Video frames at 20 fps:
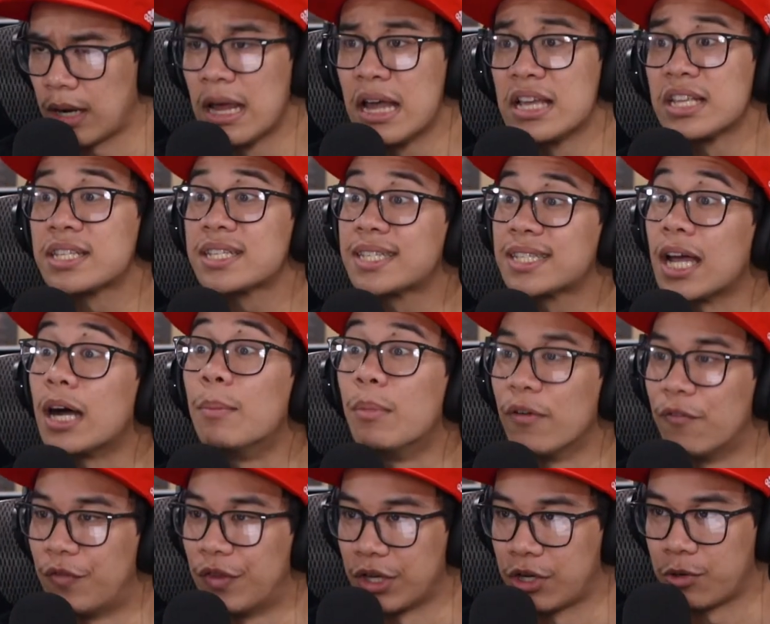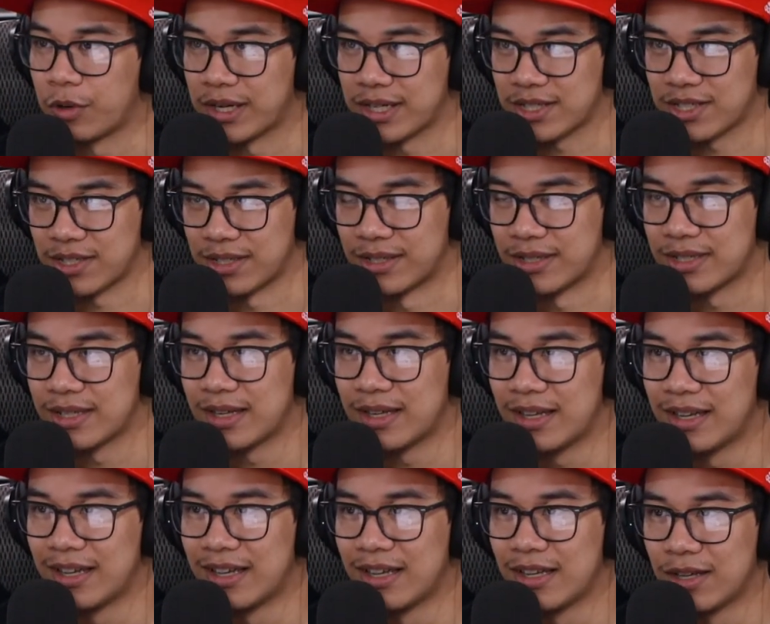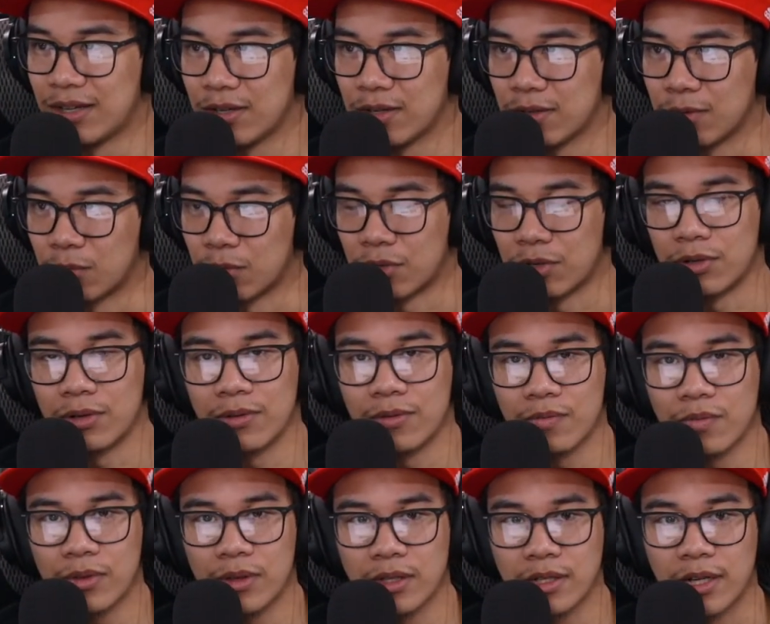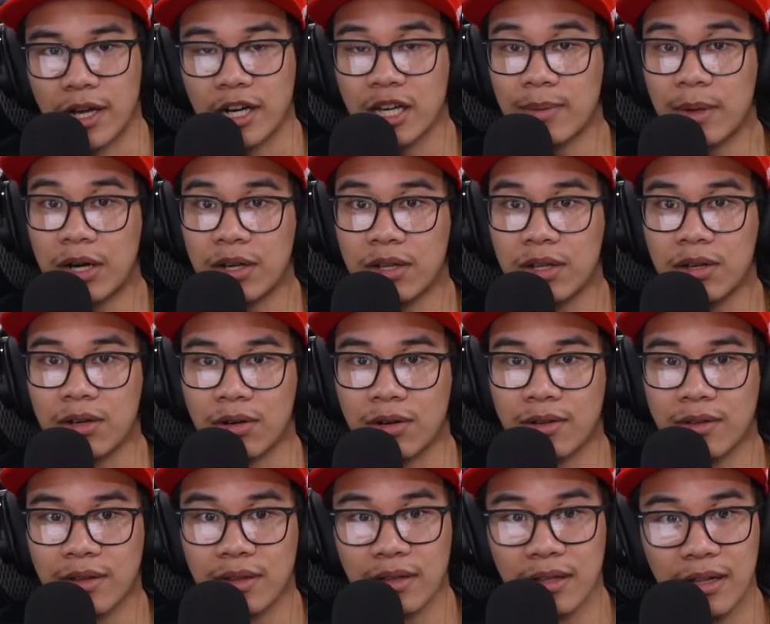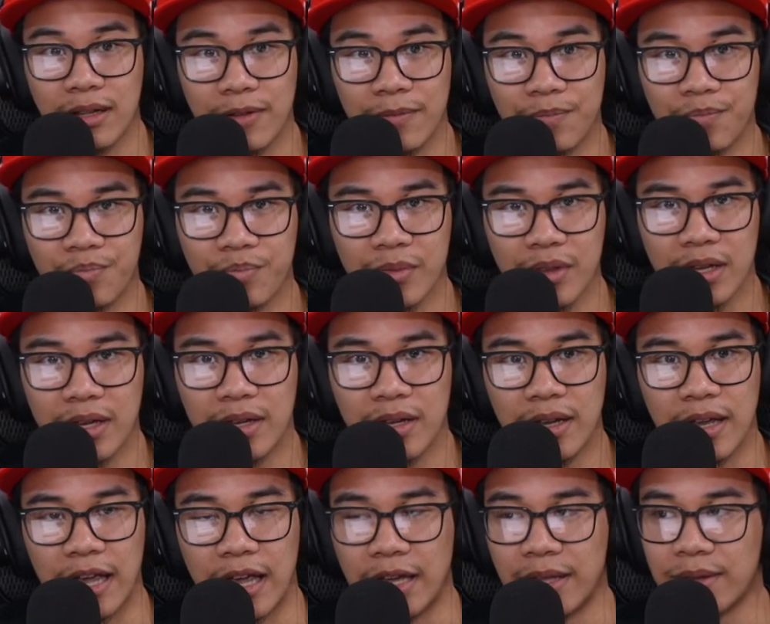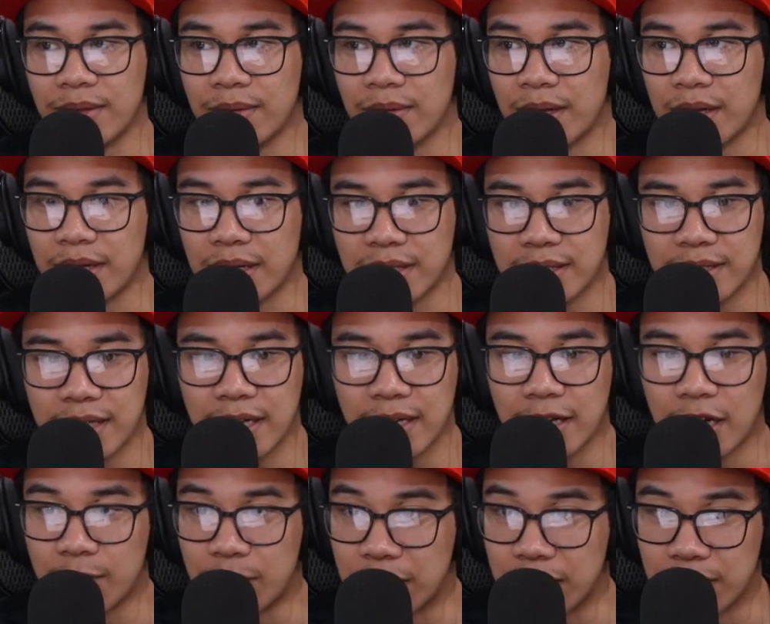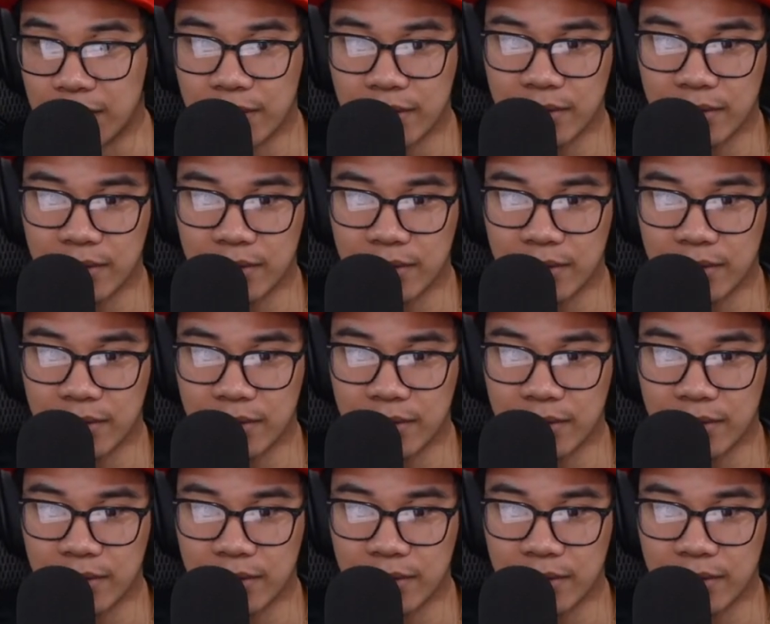some of the questions were talked about here. And like I said, I mean,